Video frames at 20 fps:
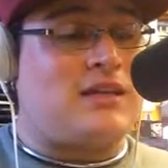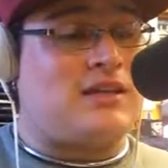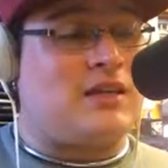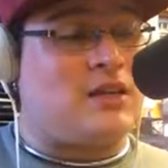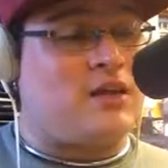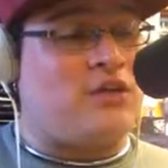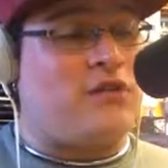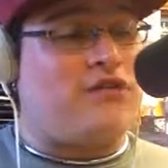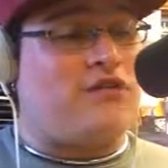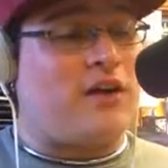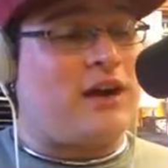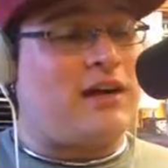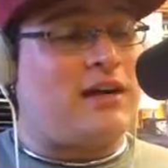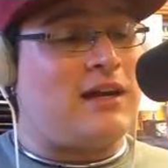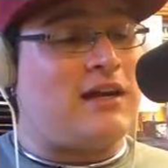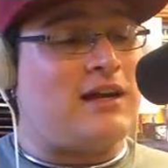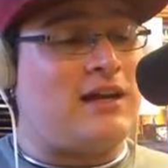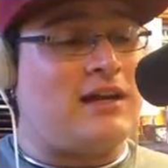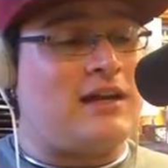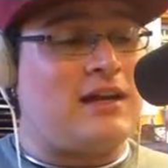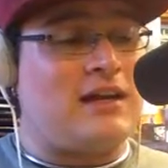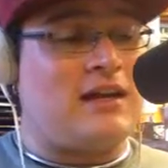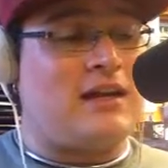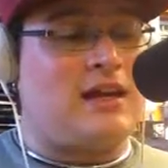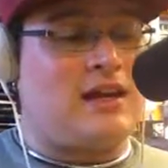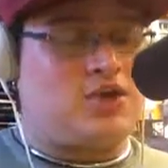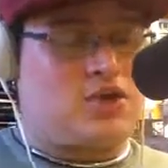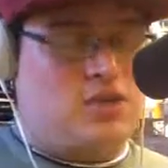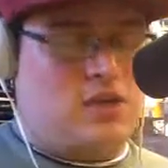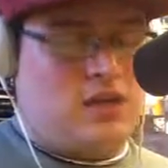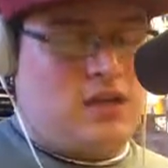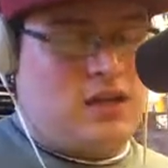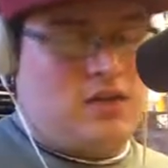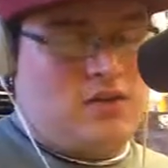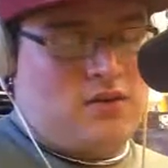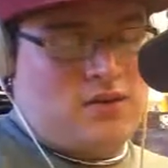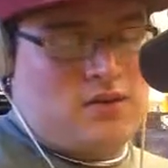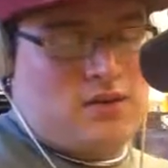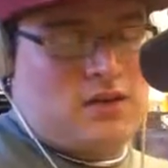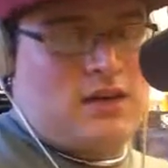See you Friday night and catch you
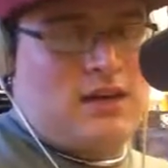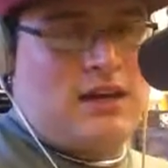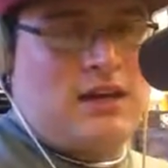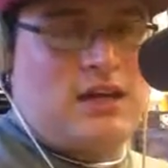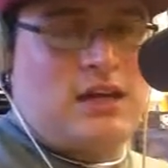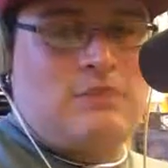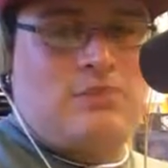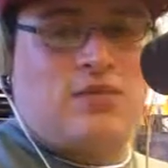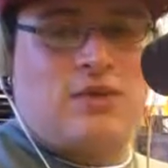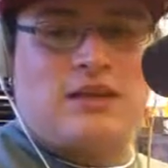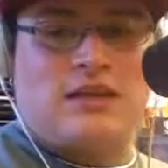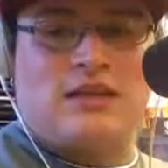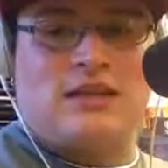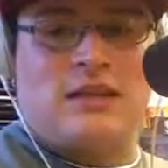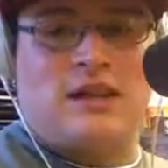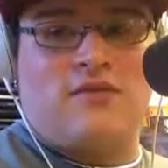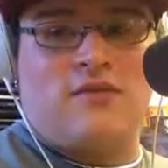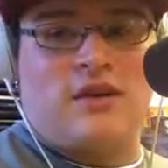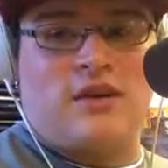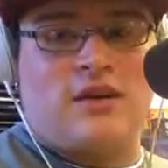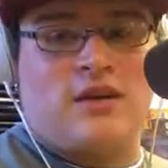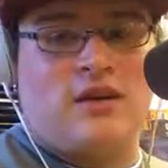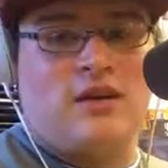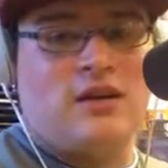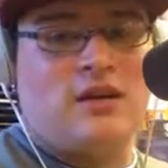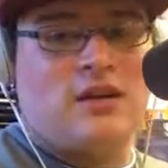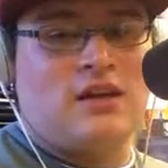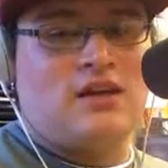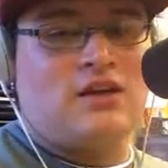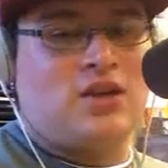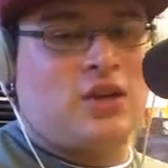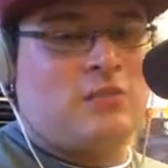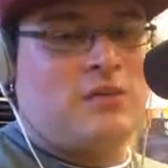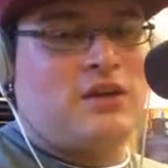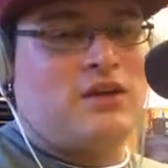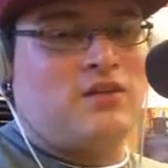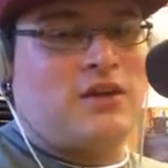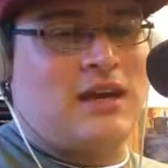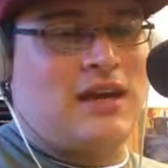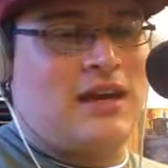here on ninety point seven
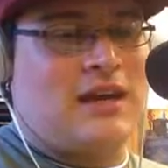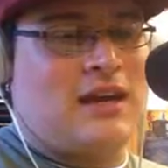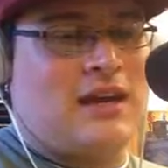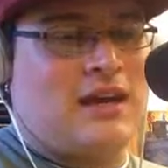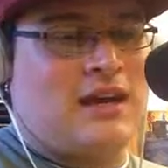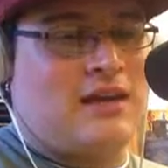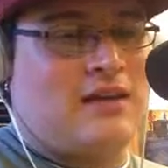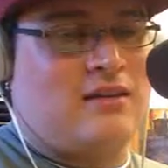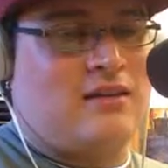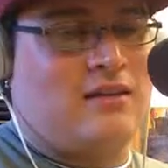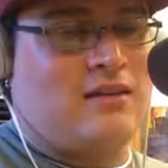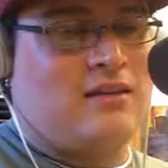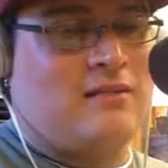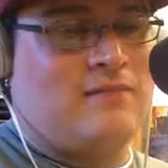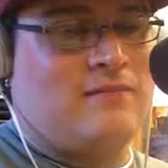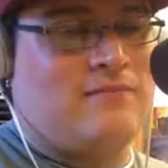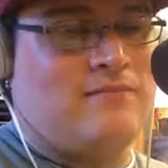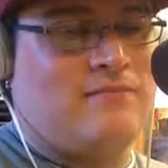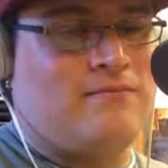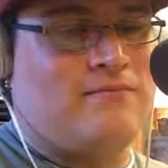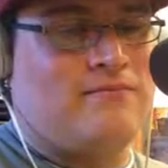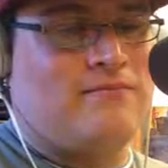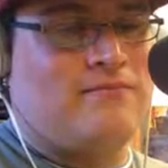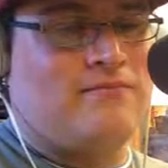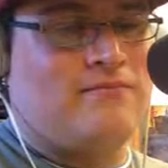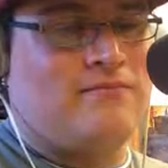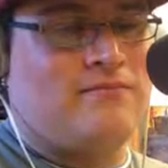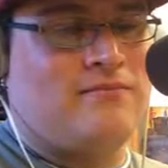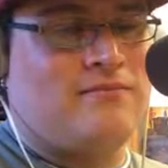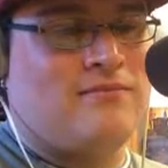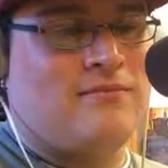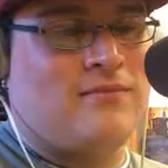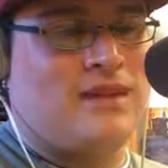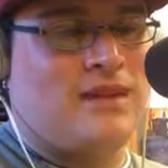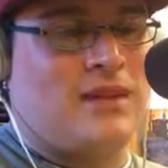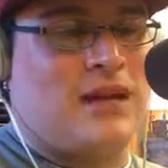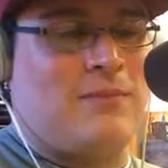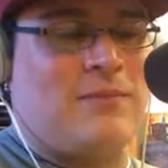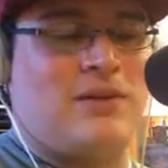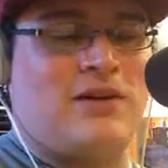W K K L.
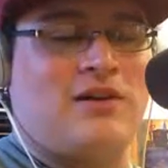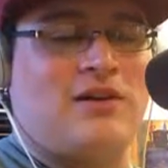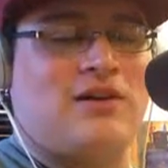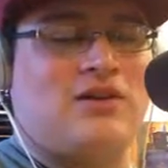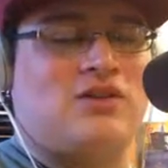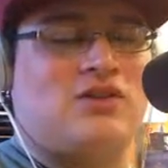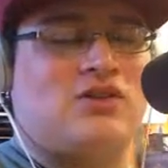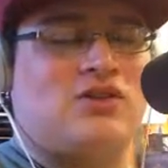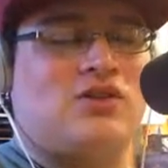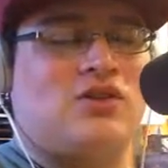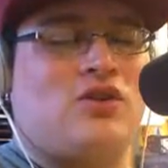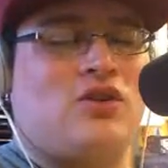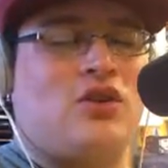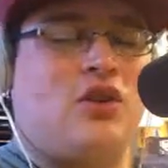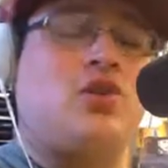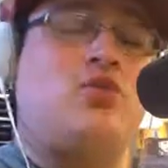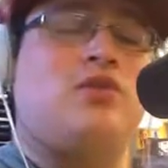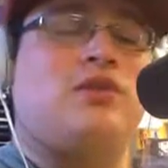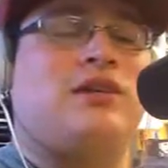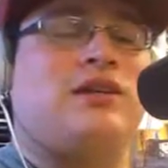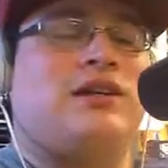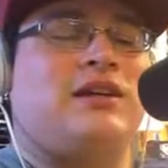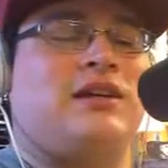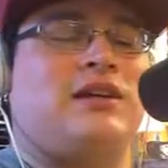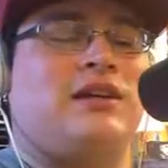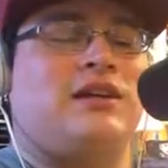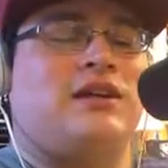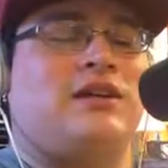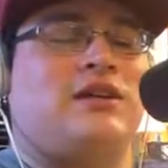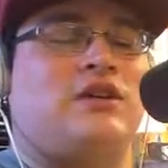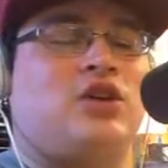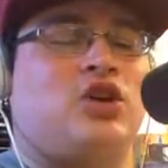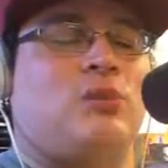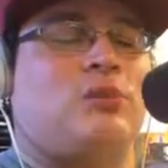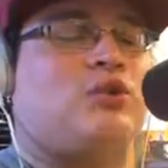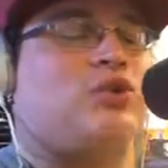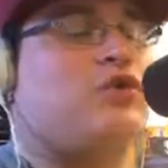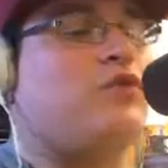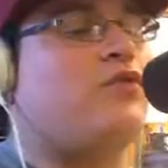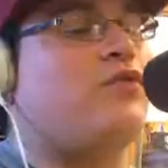Cape Cod's only
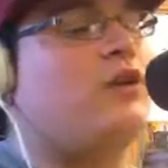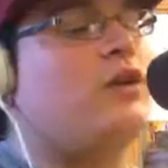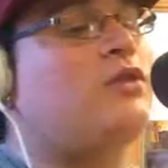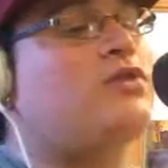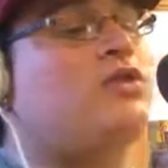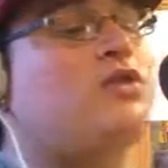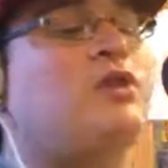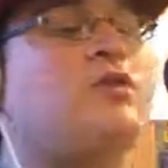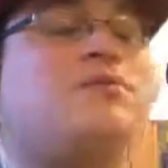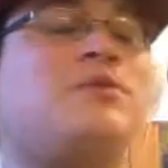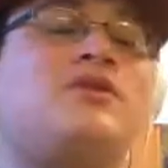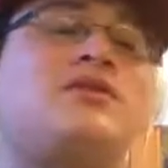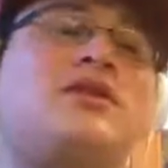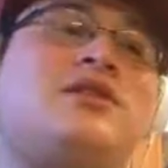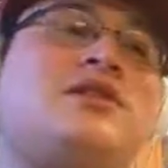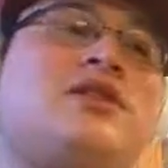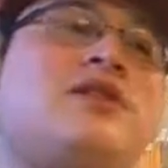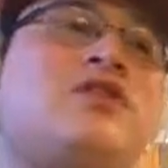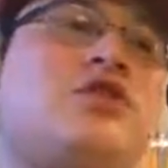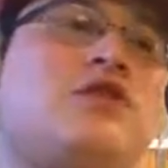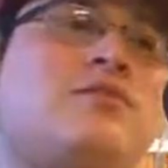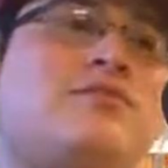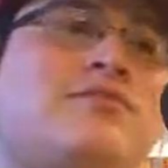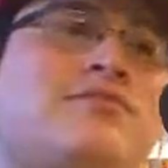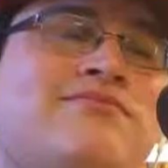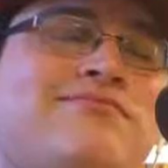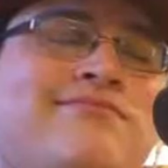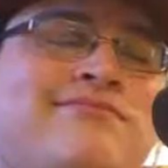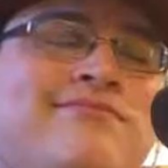commercial-free alternative music station.